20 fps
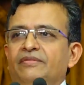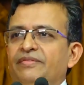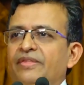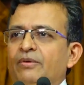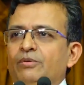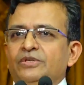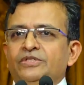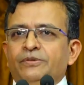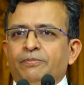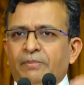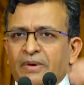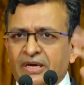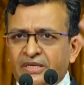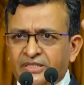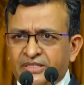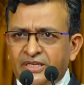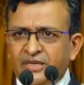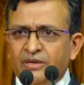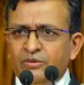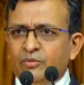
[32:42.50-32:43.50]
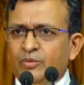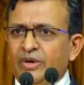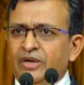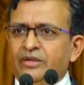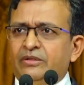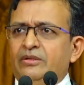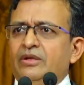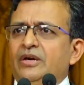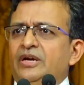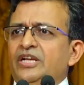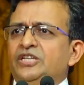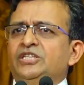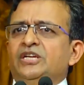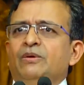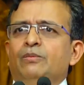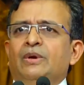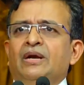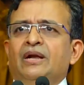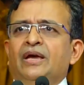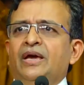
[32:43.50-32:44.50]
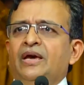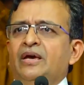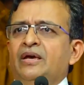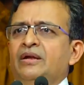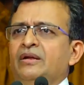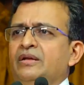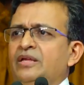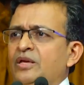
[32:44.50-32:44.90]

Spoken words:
there was a person with disheveled hair.